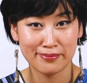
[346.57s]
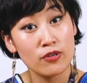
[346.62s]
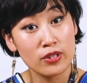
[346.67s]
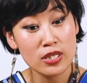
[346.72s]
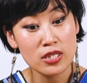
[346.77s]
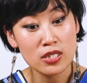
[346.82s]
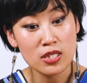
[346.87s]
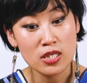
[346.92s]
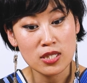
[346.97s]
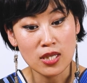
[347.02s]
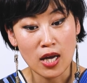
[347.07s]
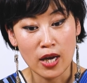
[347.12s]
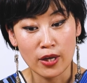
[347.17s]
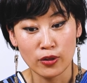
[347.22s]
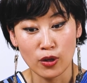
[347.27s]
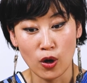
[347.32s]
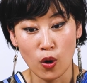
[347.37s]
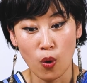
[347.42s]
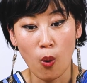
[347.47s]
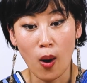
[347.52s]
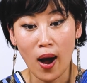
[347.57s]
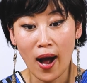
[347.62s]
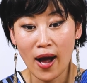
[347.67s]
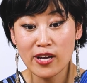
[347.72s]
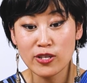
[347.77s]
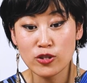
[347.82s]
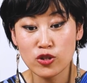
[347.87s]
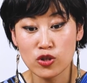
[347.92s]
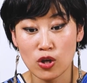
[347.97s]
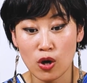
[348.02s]
For this design though,
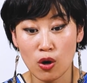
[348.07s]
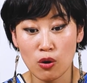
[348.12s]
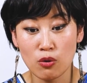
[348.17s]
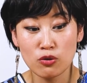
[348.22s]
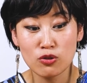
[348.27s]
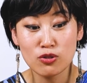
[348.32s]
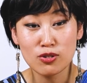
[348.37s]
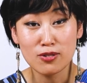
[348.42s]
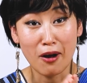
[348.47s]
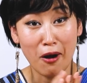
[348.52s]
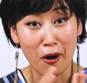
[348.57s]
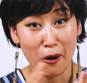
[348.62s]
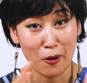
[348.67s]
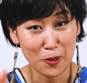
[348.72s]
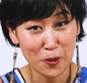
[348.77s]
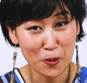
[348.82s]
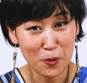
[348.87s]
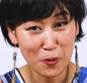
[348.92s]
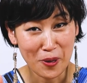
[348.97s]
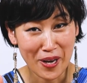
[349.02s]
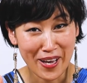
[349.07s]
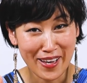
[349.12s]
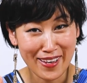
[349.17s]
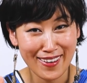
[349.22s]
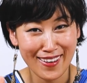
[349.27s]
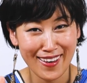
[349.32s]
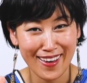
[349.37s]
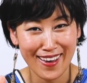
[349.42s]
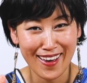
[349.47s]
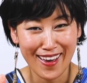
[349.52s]
I chose the harder
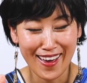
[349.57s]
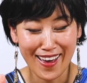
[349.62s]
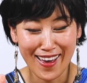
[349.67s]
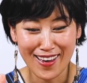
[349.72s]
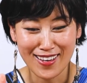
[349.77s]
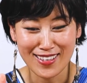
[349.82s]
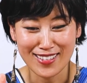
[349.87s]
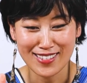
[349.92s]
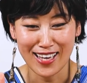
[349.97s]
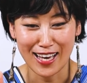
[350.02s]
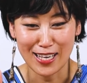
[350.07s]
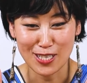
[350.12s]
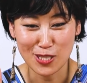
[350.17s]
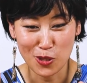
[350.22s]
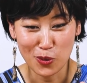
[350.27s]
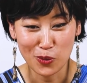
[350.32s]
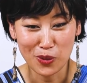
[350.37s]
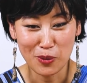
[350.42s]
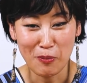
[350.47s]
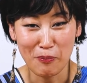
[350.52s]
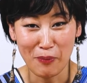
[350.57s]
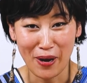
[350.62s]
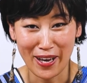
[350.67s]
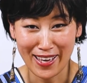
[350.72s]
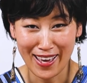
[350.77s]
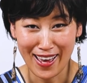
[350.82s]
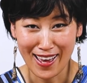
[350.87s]
way and I sew them by